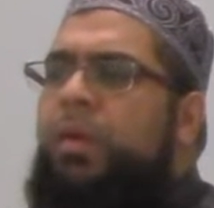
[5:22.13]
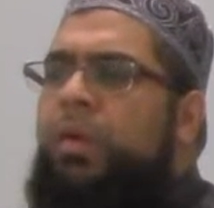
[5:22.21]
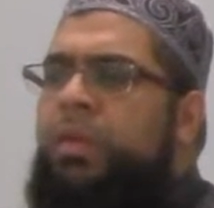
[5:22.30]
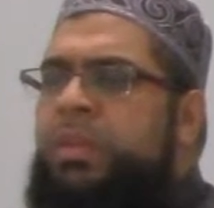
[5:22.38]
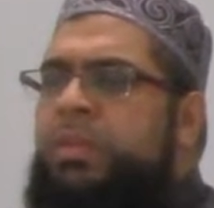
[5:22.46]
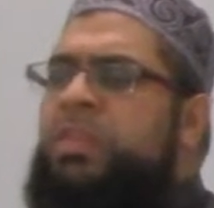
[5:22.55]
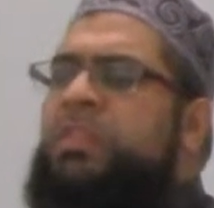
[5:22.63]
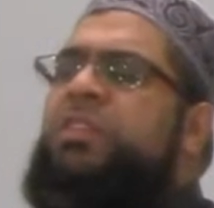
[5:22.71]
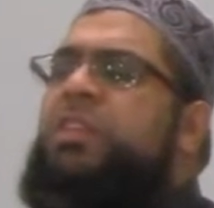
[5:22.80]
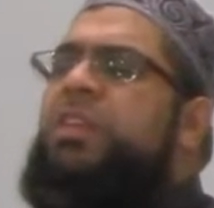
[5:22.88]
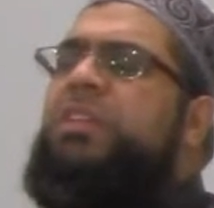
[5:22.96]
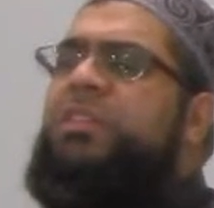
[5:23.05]
or the
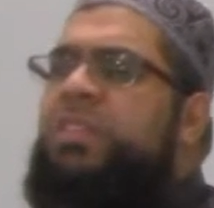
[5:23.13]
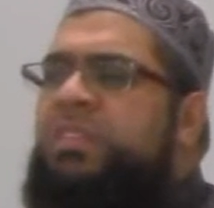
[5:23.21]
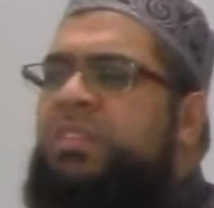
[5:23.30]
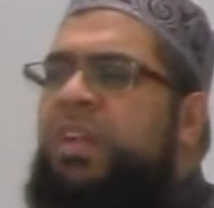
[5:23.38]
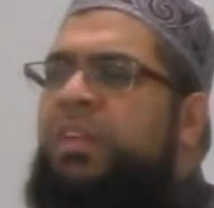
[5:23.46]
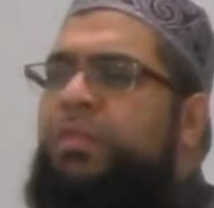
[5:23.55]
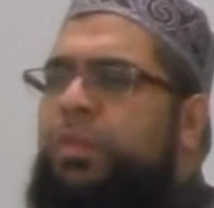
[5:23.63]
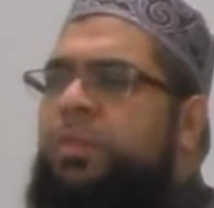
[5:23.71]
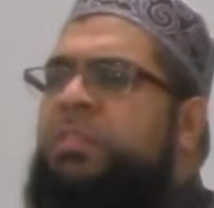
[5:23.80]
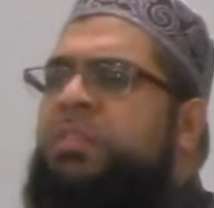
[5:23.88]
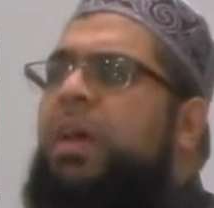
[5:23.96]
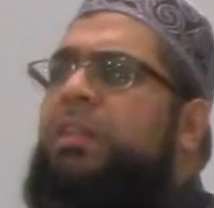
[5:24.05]
deceased itself will
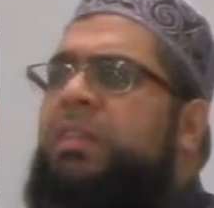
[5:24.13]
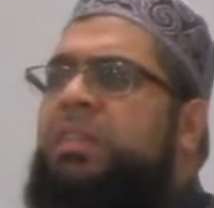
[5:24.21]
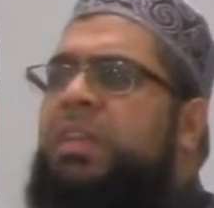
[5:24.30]
start